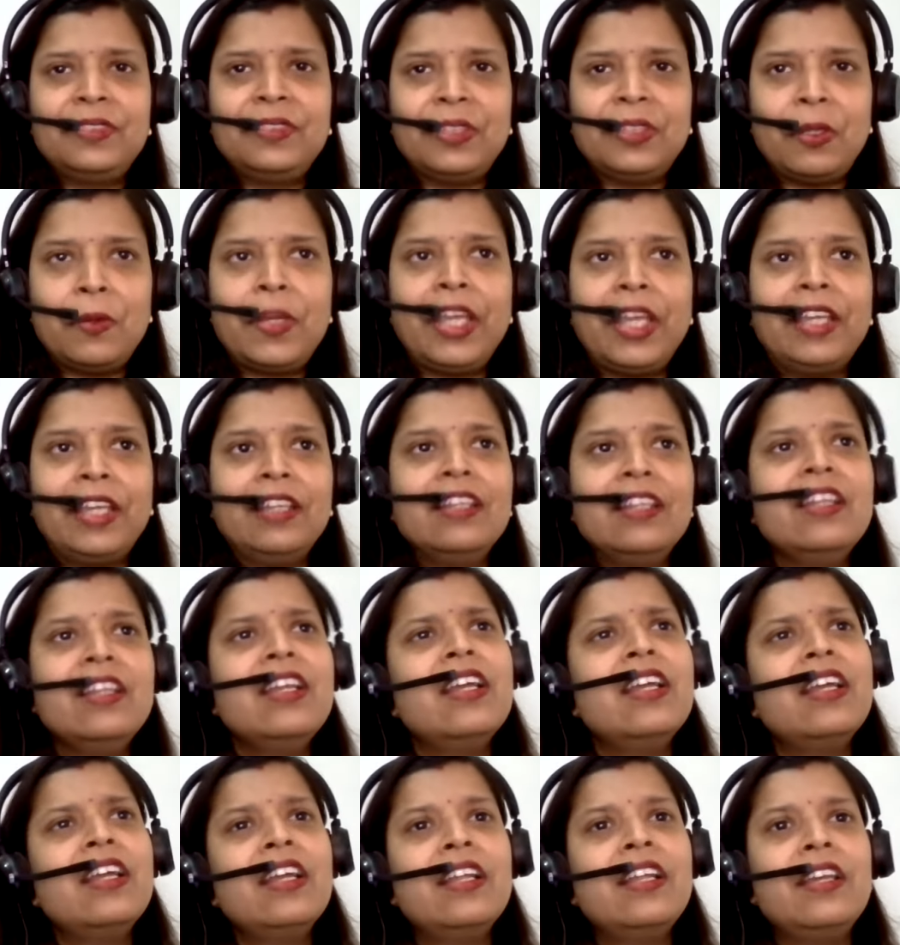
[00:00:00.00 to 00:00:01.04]
Okay.
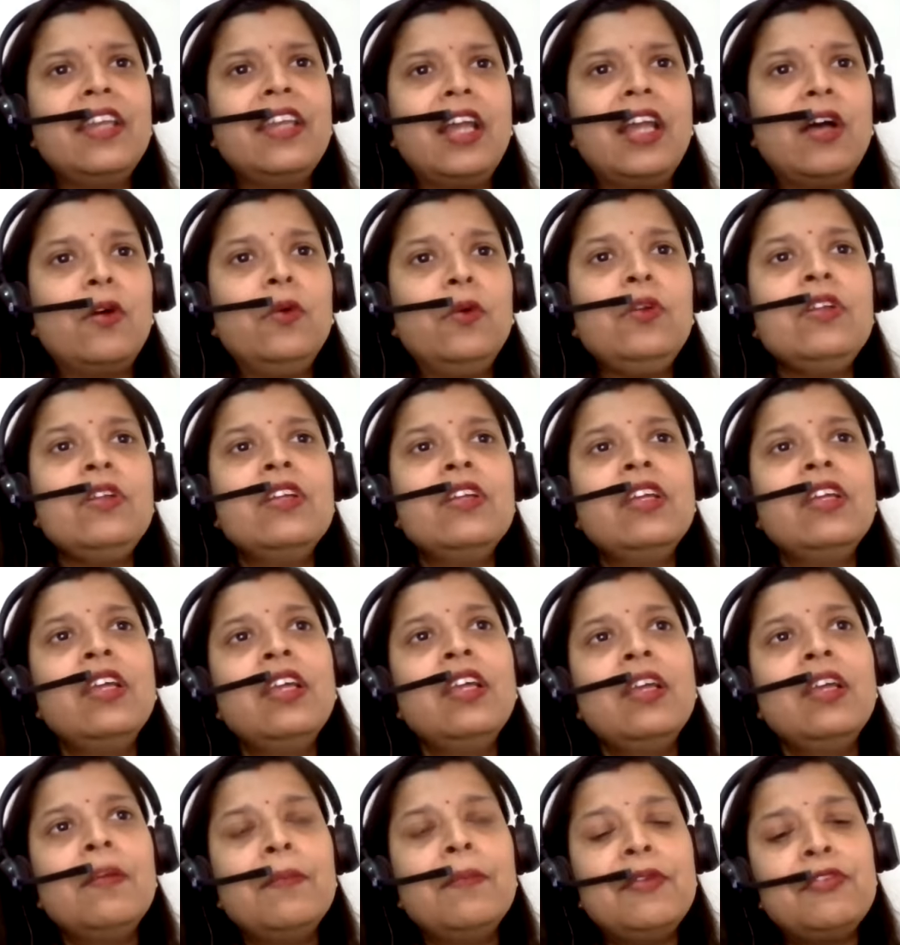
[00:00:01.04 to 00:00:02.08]
Now,
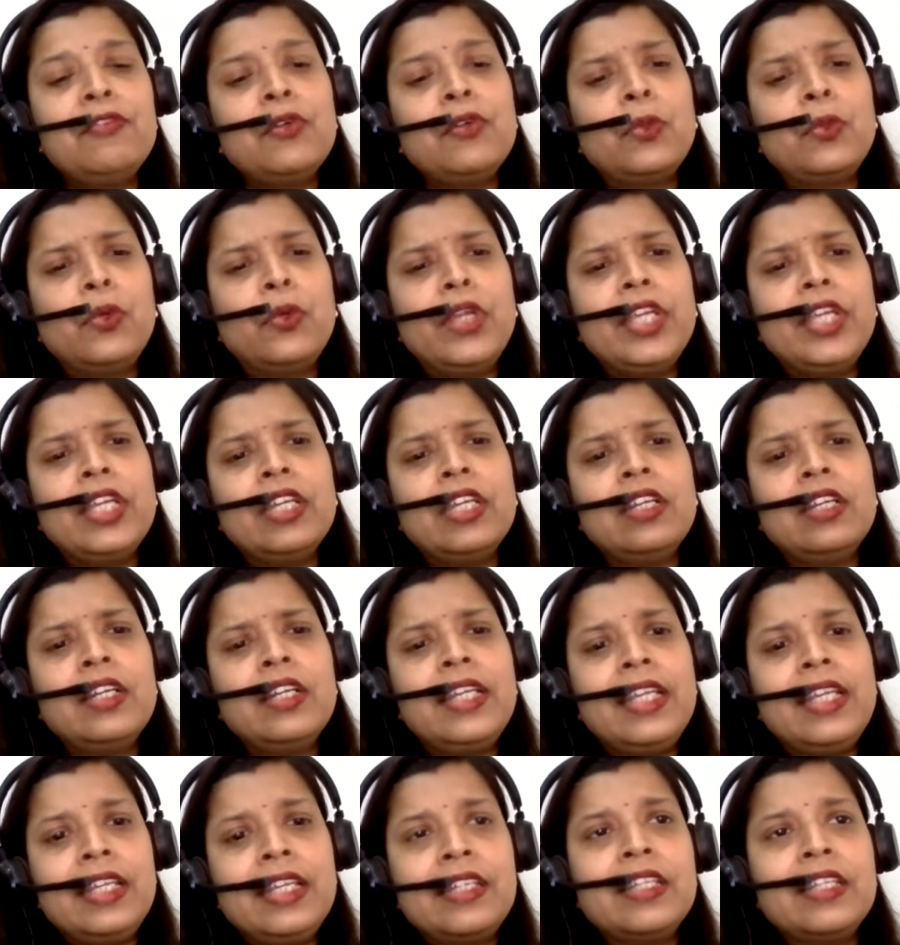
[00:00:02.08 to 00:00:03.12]
before going in a
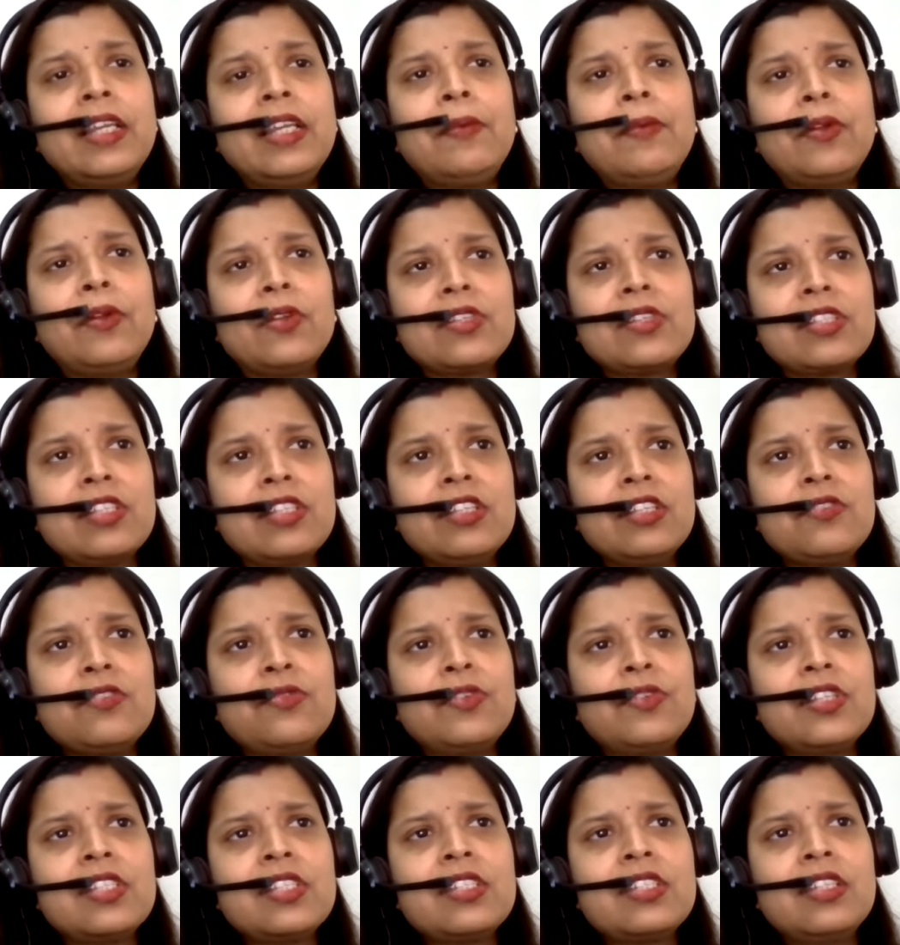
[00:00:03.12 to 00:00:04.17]
detailed process,
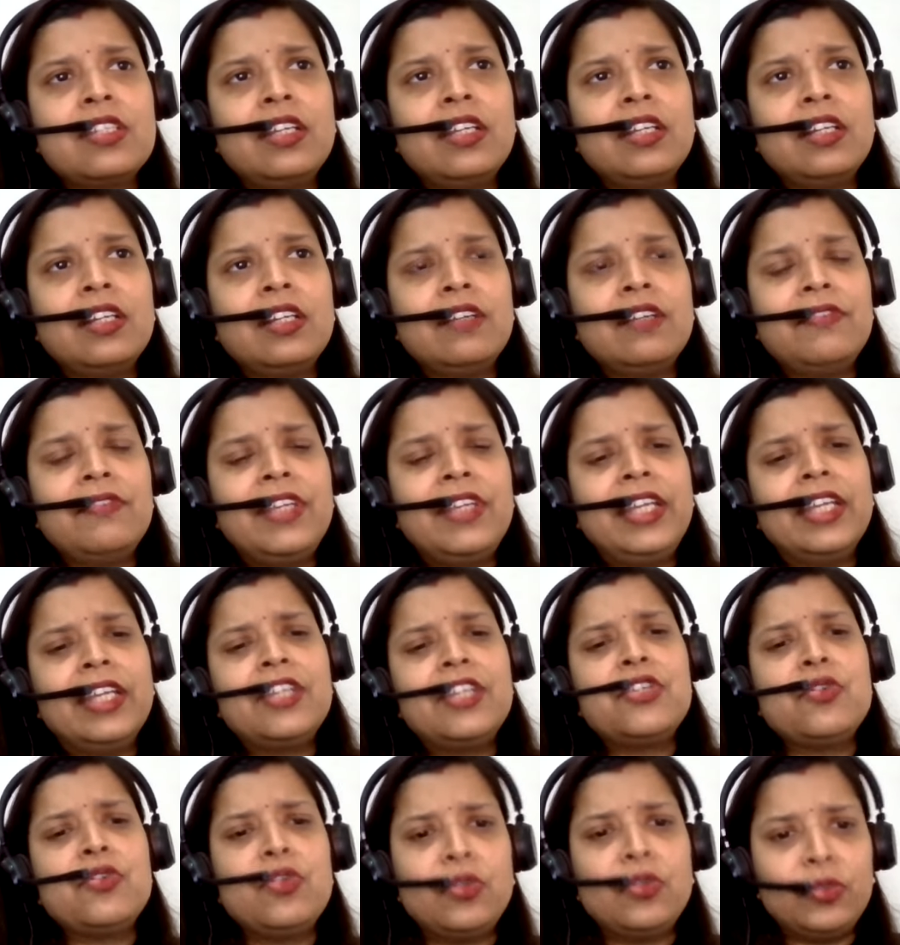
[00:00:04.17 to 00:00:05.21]
first we get
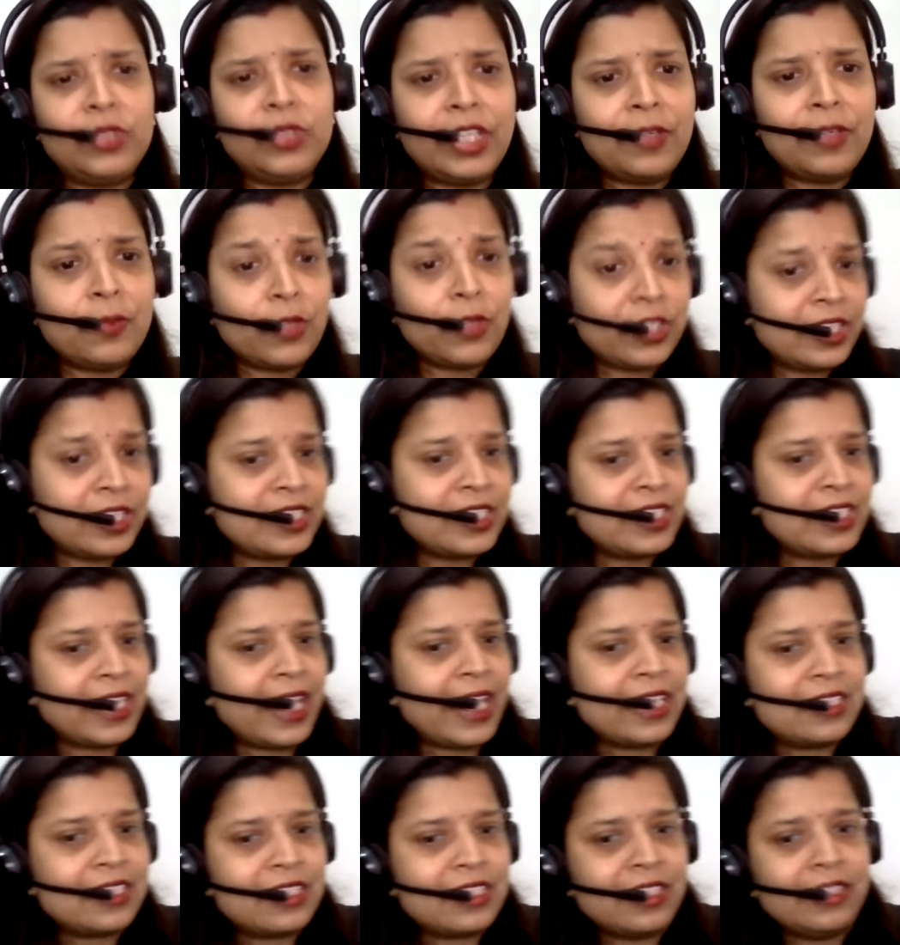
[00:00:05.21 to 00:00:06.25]
to know that what is
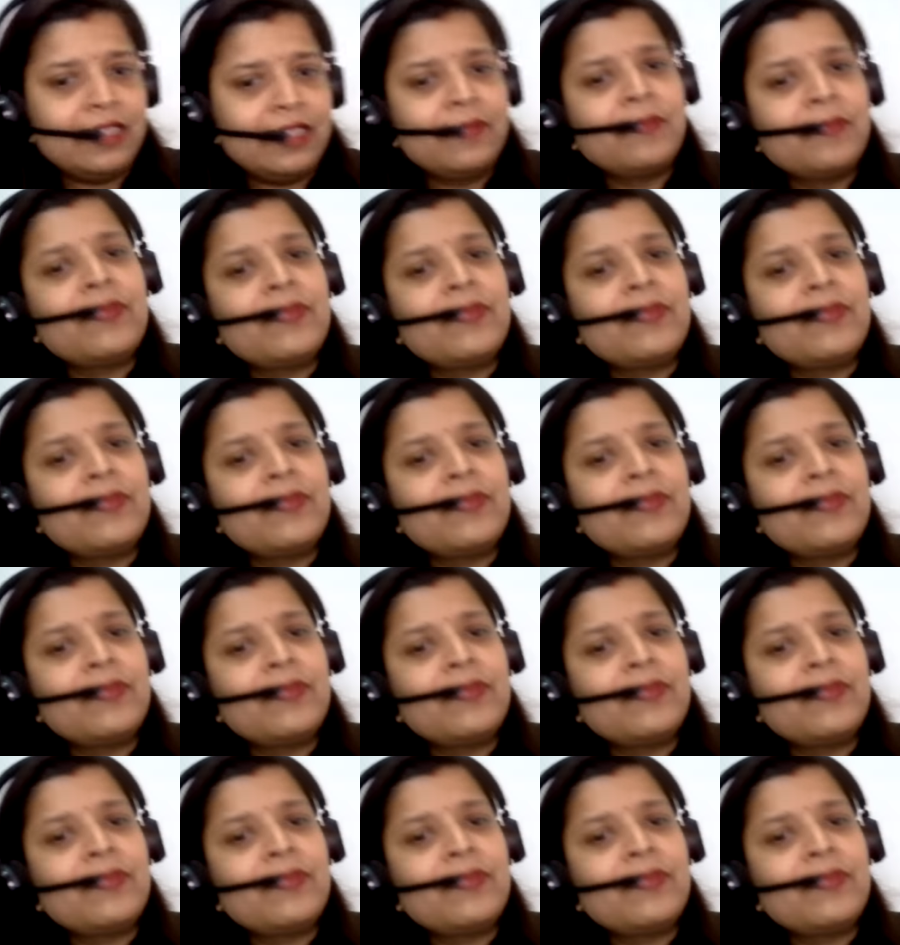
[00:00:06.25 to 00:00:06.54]
acid.